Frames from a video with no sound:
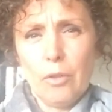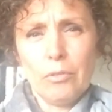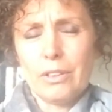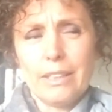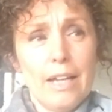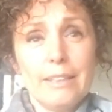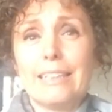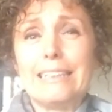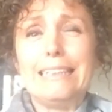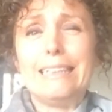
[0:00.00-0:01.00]
looked at that and
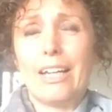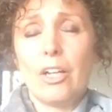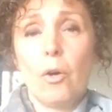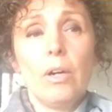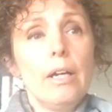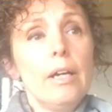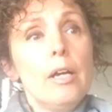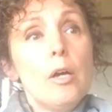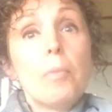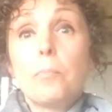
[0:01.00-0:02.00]
said, yeah, no.
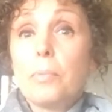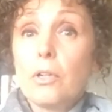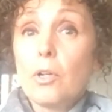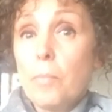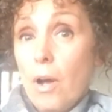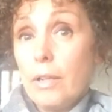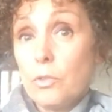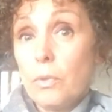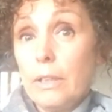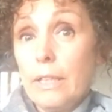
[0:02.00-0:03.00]
But Pure Bond
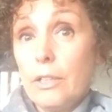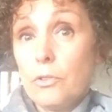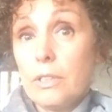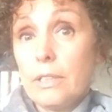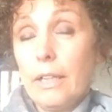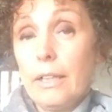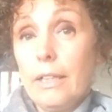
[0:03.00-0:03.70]
is really interesting.